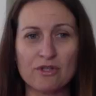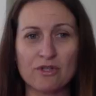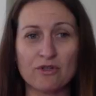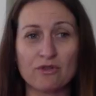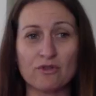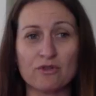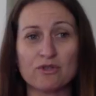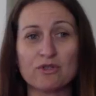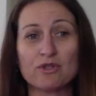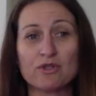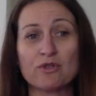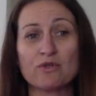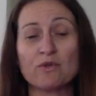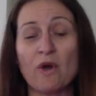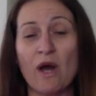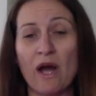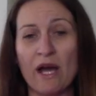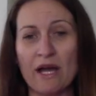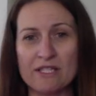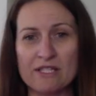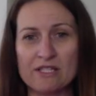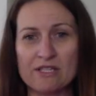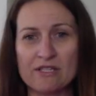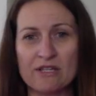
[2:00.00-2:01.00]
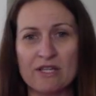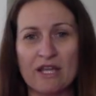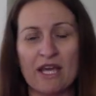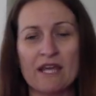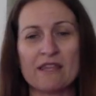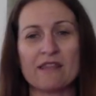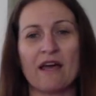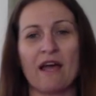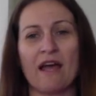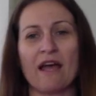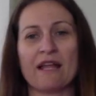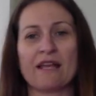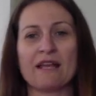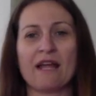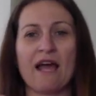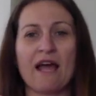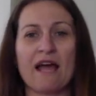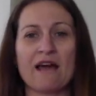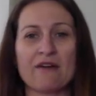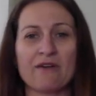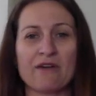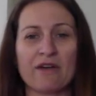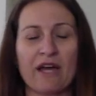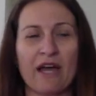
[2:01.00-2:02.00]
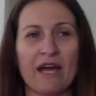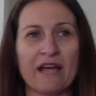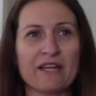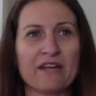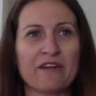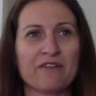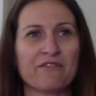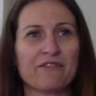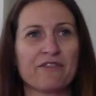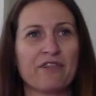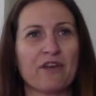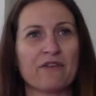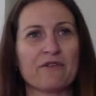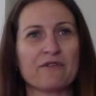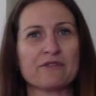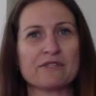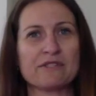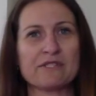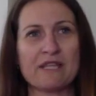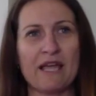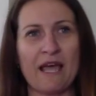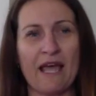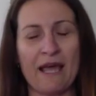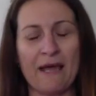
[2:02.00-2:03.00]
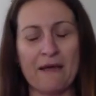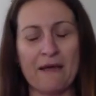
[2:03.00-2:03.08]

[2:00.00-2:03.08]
your two eyes together and how kind of those